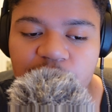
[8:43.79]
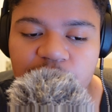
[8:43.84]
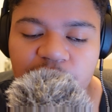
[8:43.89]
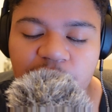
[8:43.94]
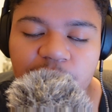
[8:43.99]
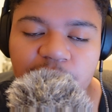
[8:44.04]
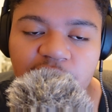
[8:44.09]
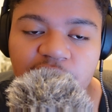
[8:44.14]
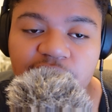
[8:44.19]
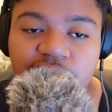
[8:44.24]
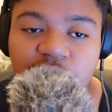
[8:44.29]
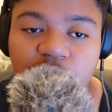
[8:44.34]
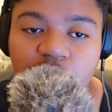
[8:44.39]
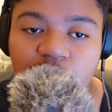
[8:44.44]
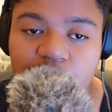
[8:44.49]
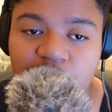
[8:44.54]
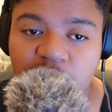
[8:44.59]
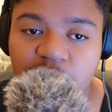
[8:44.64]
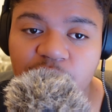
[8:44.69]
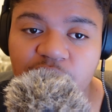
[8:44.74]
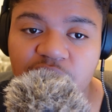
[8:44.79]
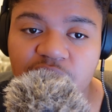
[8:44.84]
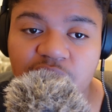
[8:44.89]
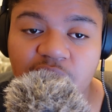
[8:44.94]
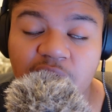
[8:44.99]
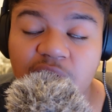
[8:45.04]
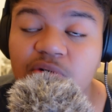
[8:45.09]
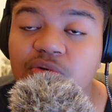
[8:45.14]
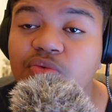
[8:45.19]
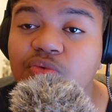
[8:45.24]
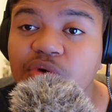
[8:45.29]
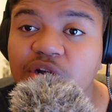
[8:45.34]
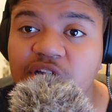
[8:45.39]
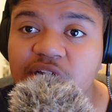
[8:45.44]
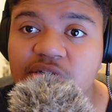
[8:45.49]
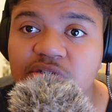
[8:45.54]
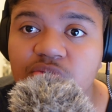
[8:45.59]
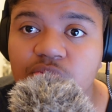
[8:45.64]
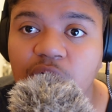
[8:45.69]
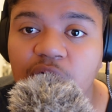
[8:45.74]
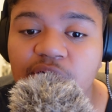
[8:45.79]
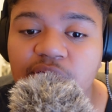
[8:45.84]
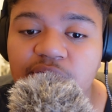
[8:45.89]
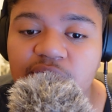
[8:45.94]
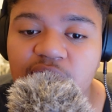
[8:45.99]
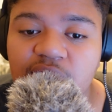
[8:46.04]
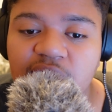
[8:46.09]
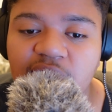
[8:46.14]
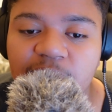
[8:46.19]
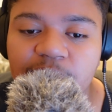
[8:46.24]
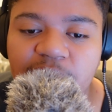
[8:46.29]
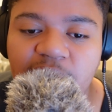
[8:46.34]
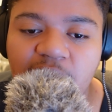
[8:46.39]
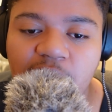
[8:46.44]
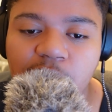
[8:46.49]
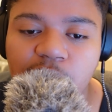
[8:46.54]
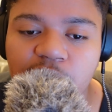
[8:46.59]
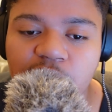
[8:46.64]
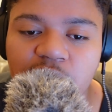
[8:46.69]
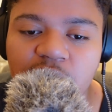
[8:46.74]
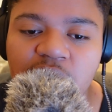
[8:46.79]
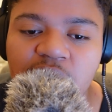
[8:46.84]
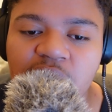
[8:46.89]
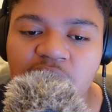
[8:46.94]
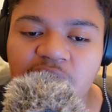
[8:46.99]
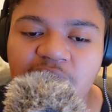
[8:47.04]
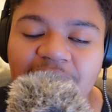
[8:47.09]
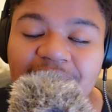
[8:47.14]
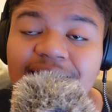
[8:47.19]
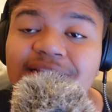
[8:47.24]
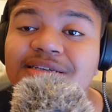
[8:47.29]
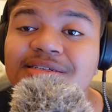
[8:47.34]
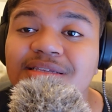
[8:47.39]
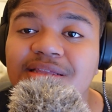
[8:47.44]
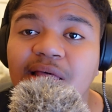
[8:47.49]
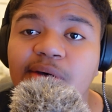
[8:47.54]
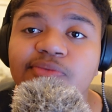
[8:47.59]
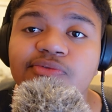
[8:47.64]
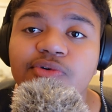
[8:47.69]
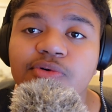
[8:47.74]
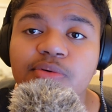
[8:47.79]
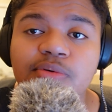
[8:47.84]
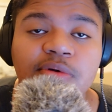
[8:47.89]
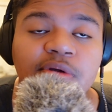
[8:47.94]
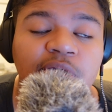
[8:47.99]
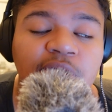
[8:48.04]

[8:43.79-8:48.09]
but beautiful women that are rich, wealthy, have power at his level.